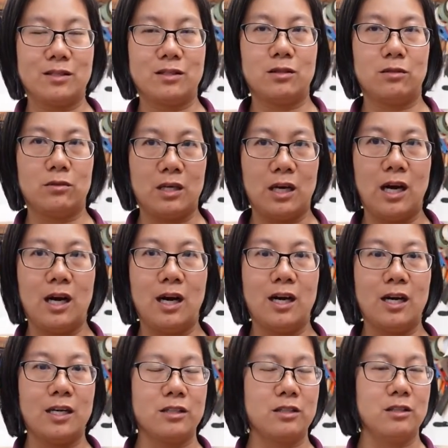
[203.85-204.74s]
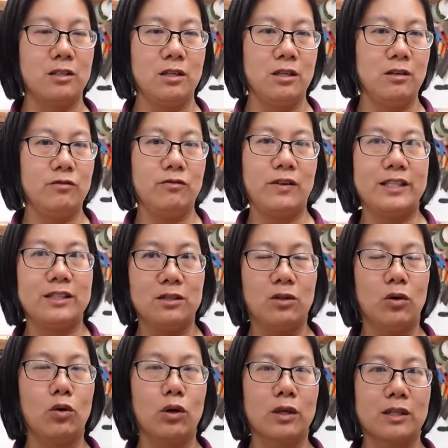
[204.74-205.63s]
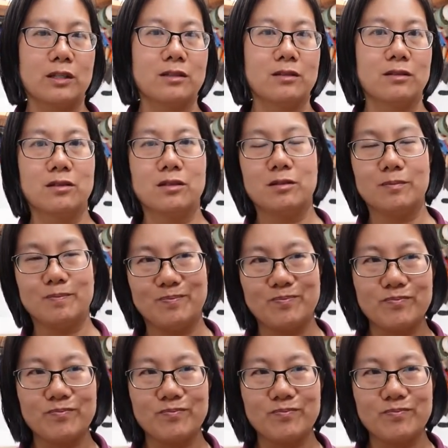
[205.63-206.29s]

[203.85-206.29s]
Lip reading: so the heart, vital organs,